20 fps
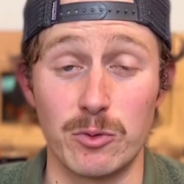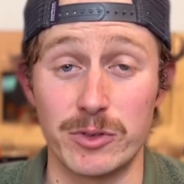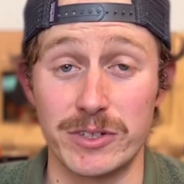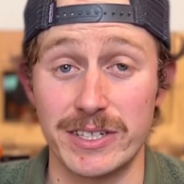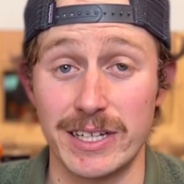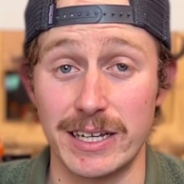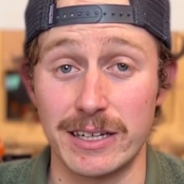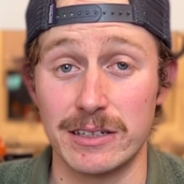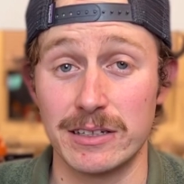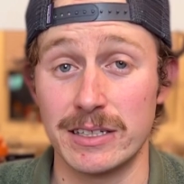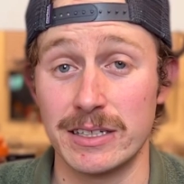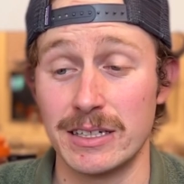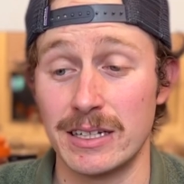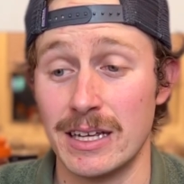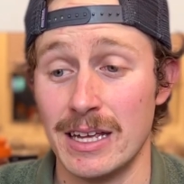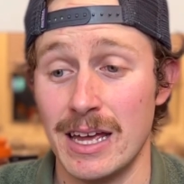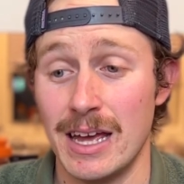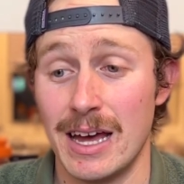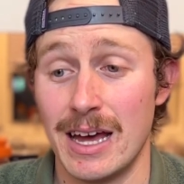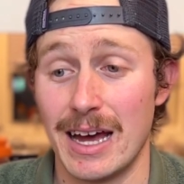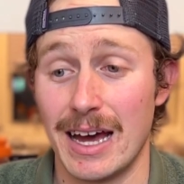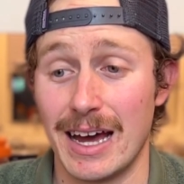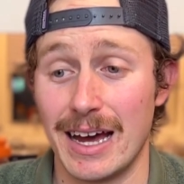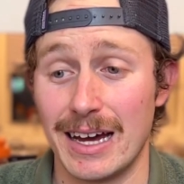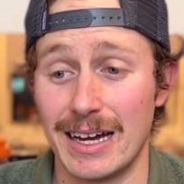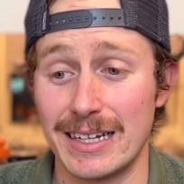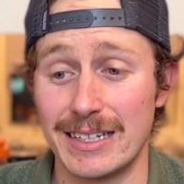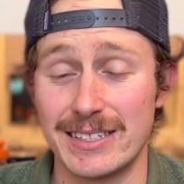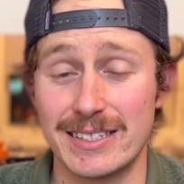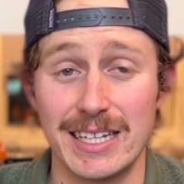recycle it,
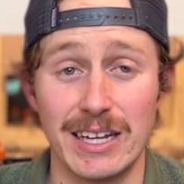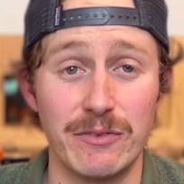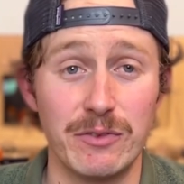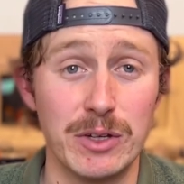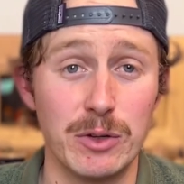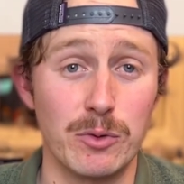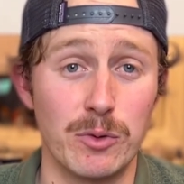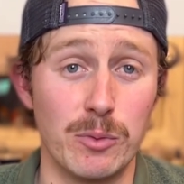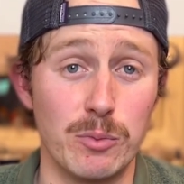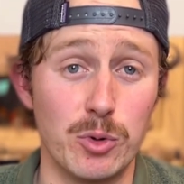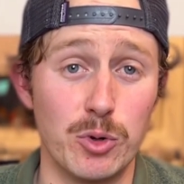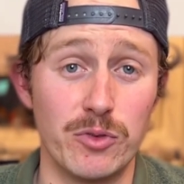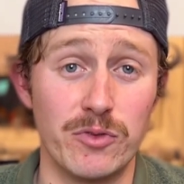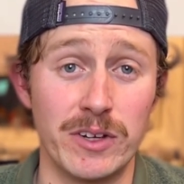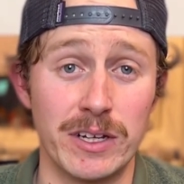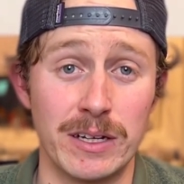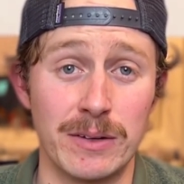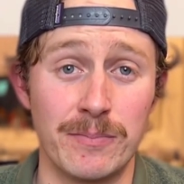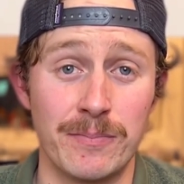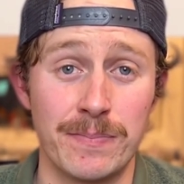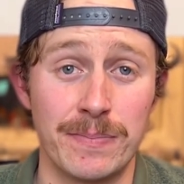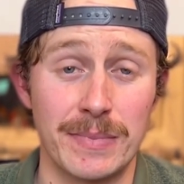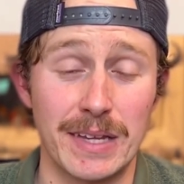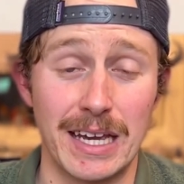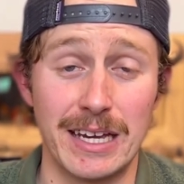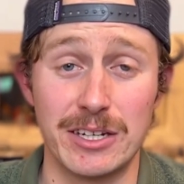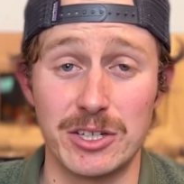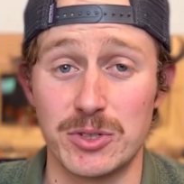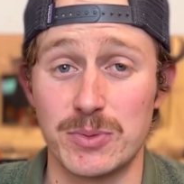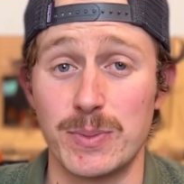and safely removing
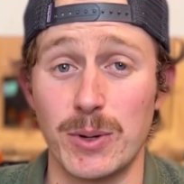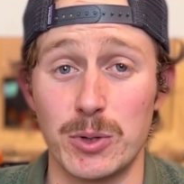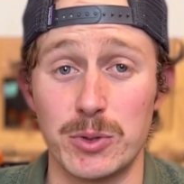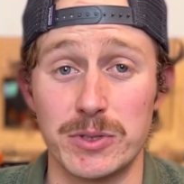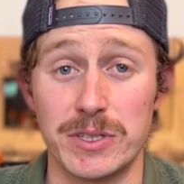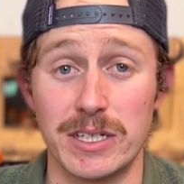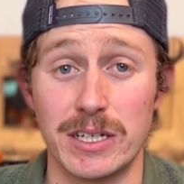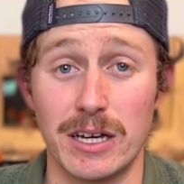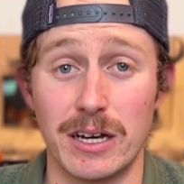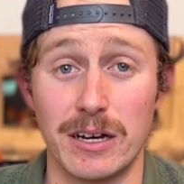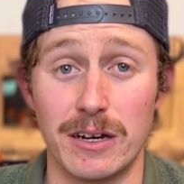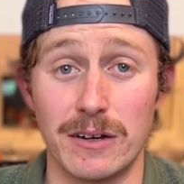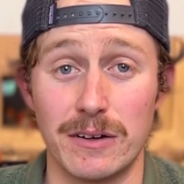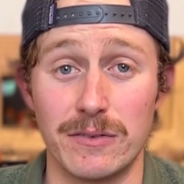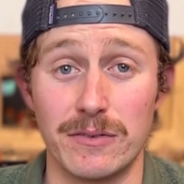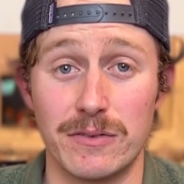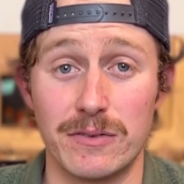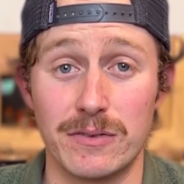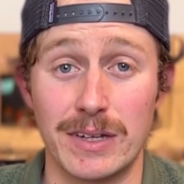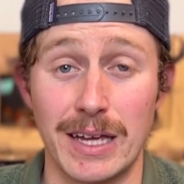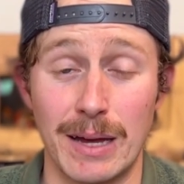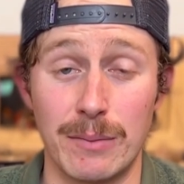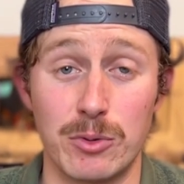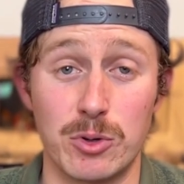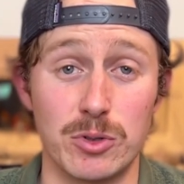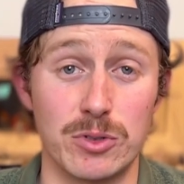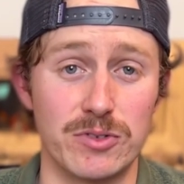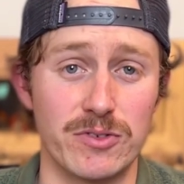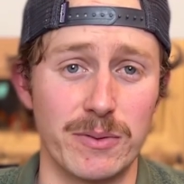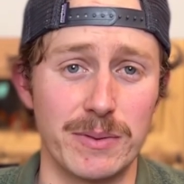and disposing of
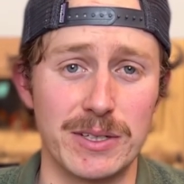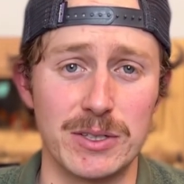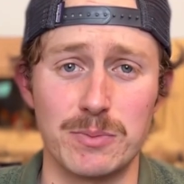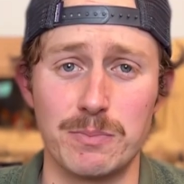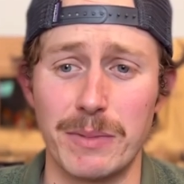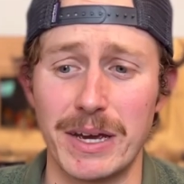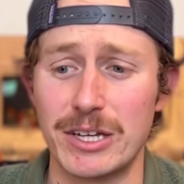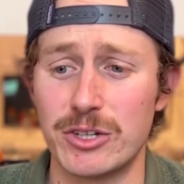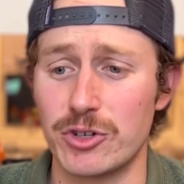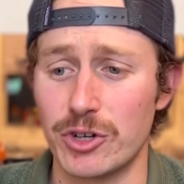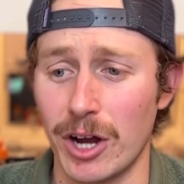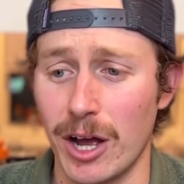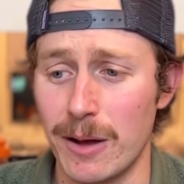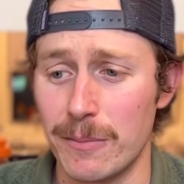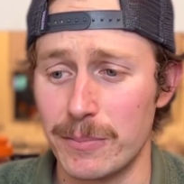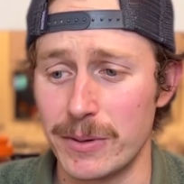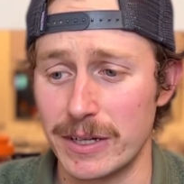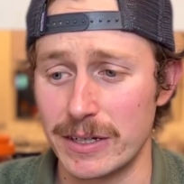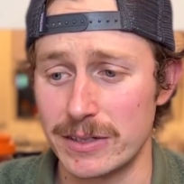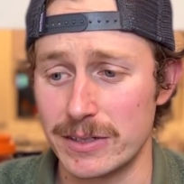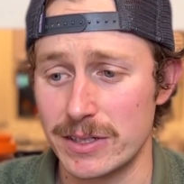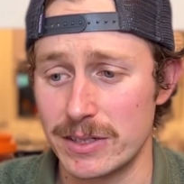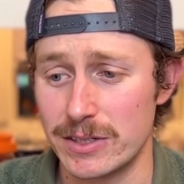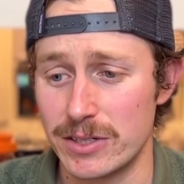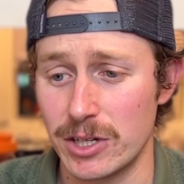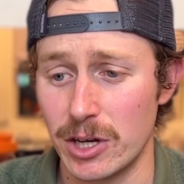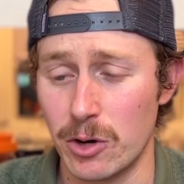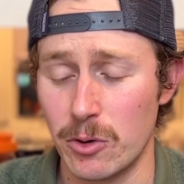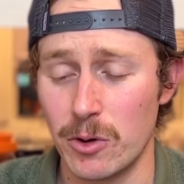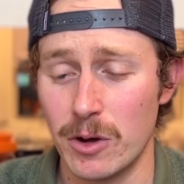chemicals from these major companies. And
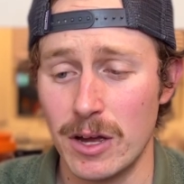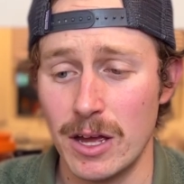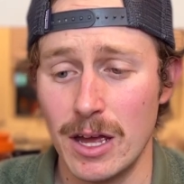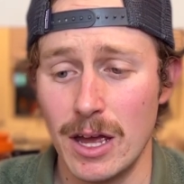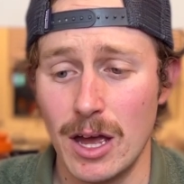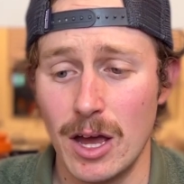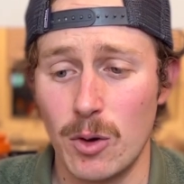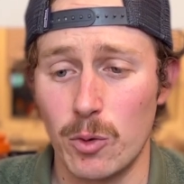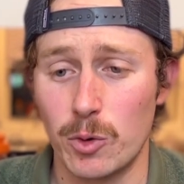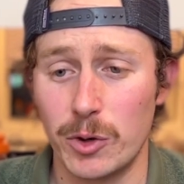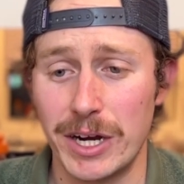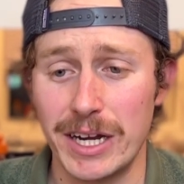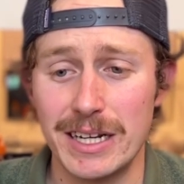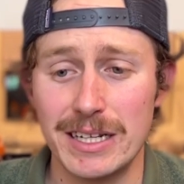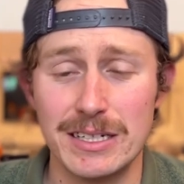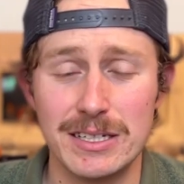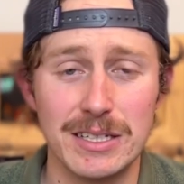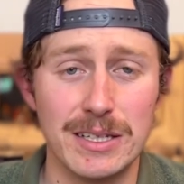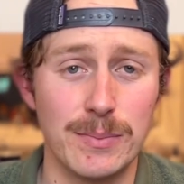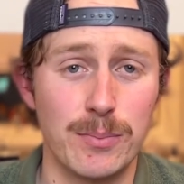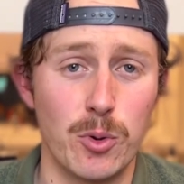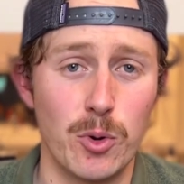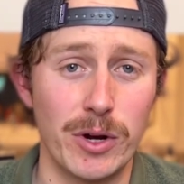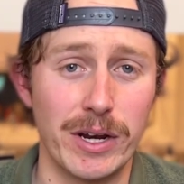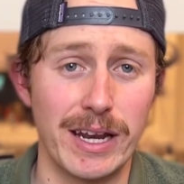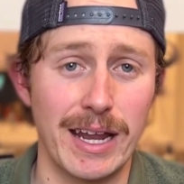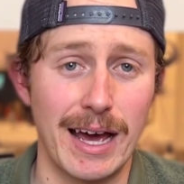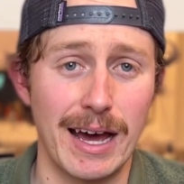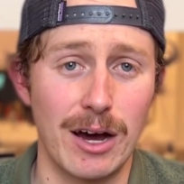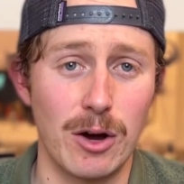so we're getting to the
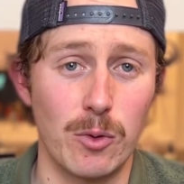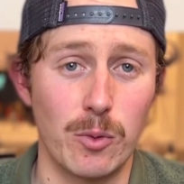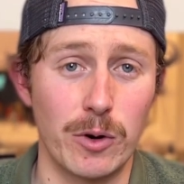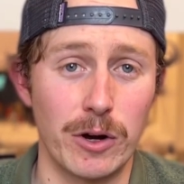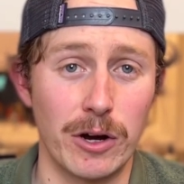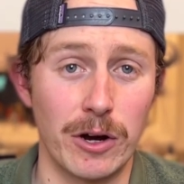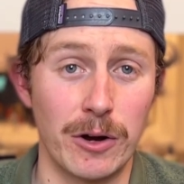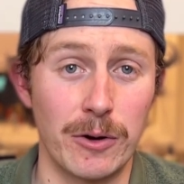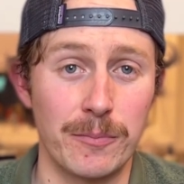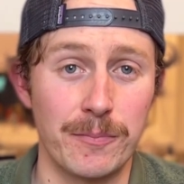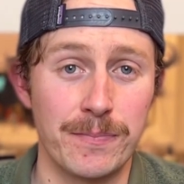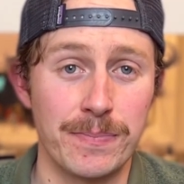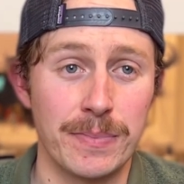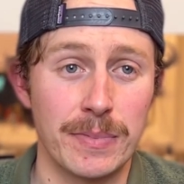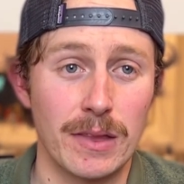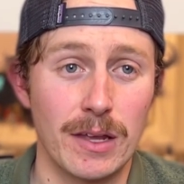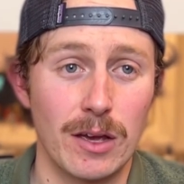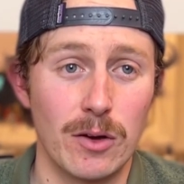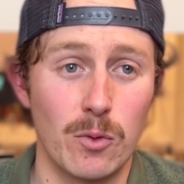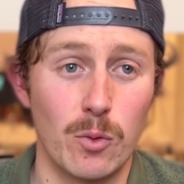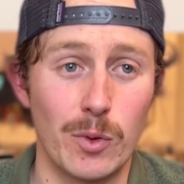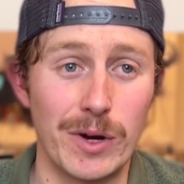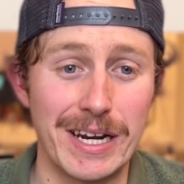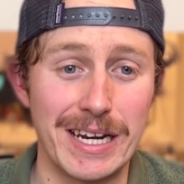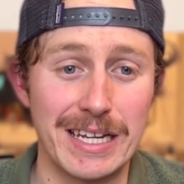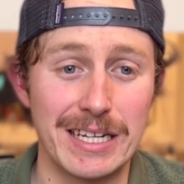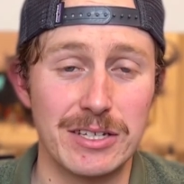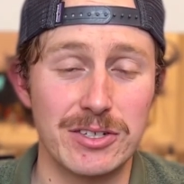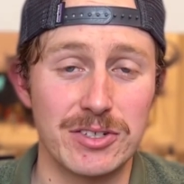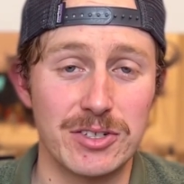point now where we
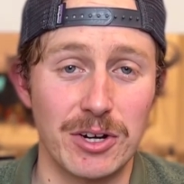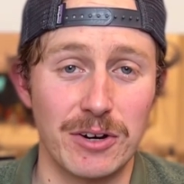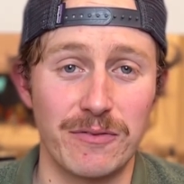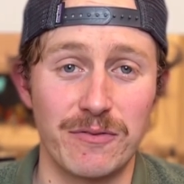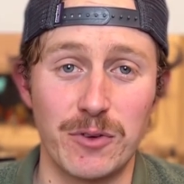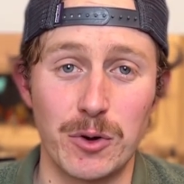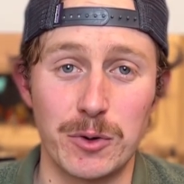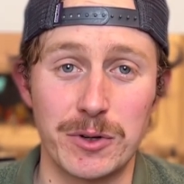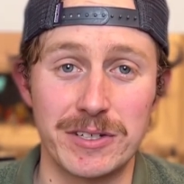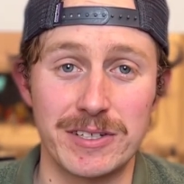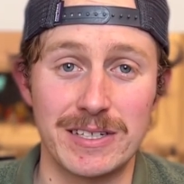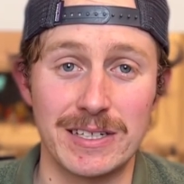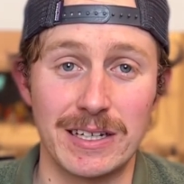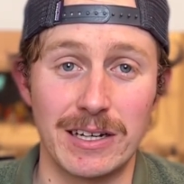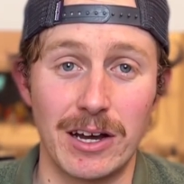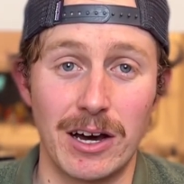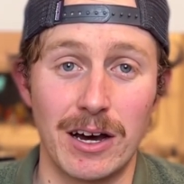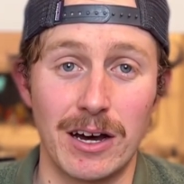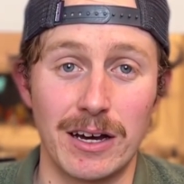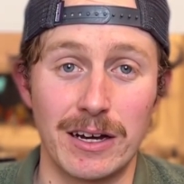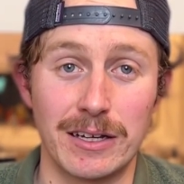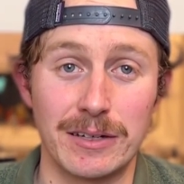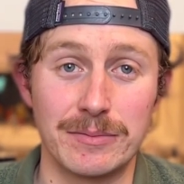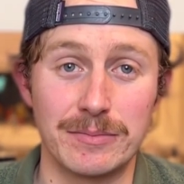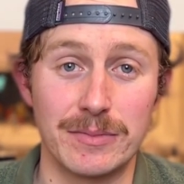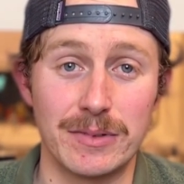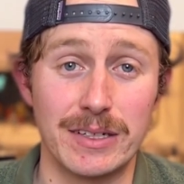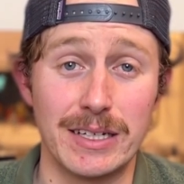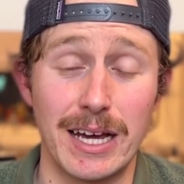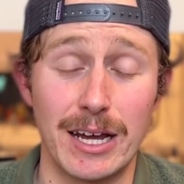need to start focusing on
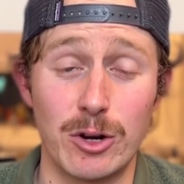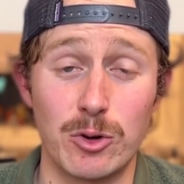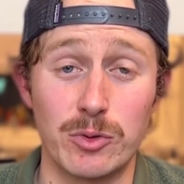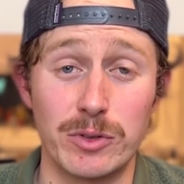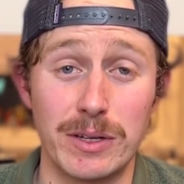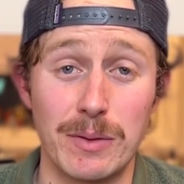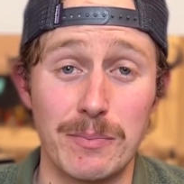not only